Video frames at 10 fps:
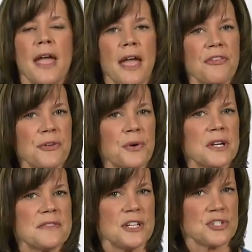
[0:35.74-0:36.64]
As the
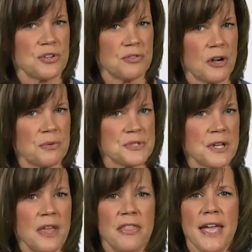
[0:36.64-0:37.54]
organization grows,
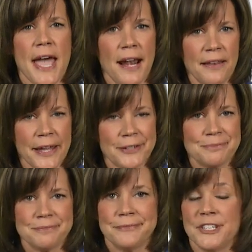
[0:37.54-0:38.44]
they add a lane,
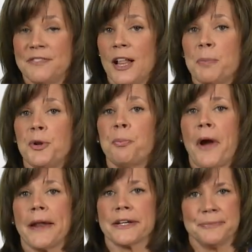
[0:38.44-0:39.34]
develop a new
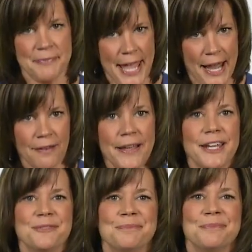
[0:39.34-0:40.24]
product, add a
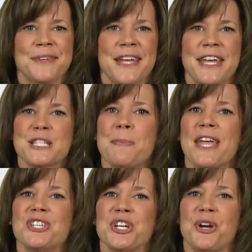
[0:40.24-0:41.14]
lane,
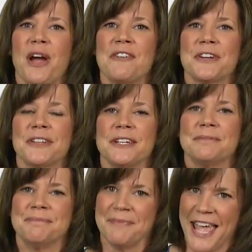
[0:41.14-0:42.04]
expand geographically,
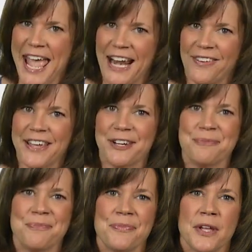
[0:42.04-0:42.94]
add a
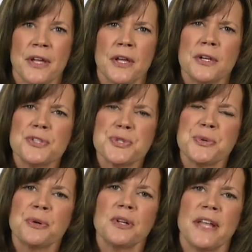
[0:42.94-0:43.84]
lane.
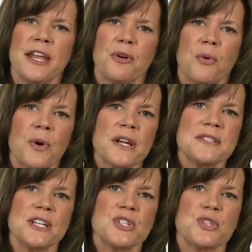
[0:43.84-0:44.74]
Sooner or later,
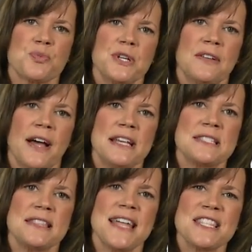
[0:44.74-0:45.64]
organizations realize
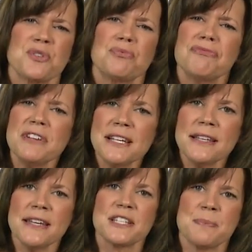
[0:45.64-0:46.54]
that that's a
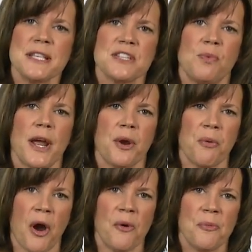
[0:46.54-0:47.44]
really expensive way to
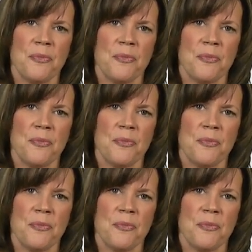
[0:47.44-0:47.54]
grow.